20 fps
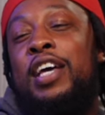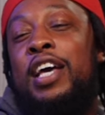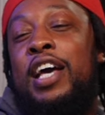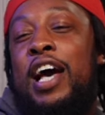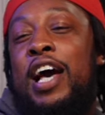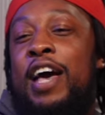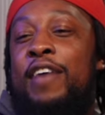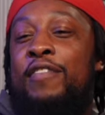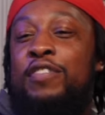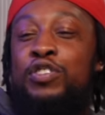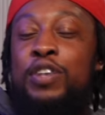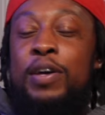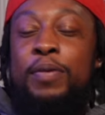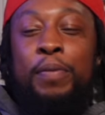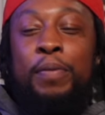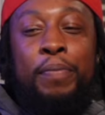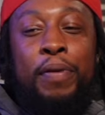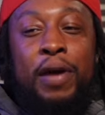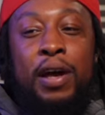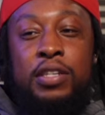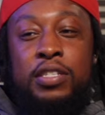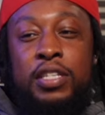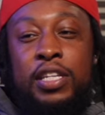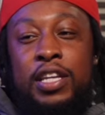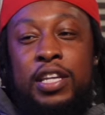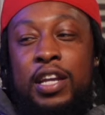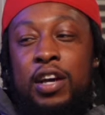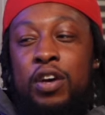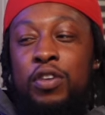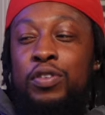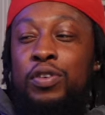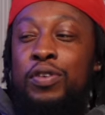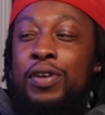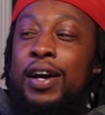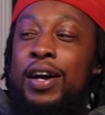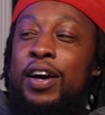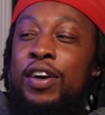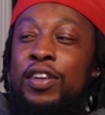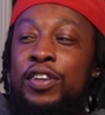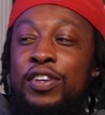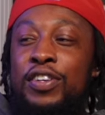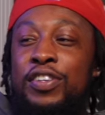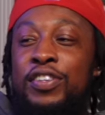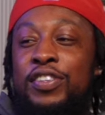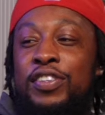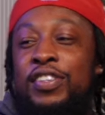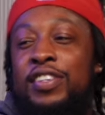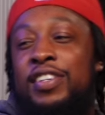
I haven't dropped a project and I don't know how long.